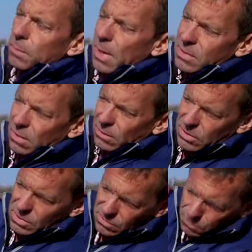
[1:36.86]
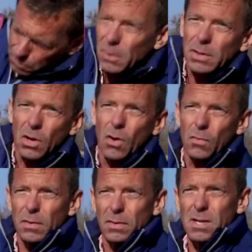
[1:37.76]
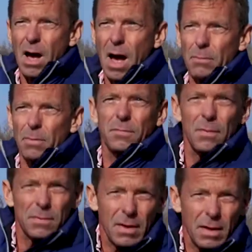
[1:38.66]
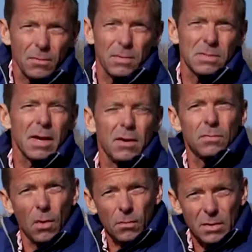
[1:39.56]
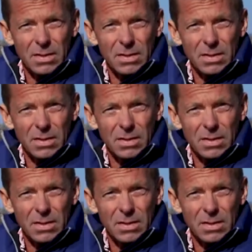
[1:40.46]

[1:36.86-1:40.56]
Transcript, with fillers: basically just spilling over the top. Of, think of it as like a, over a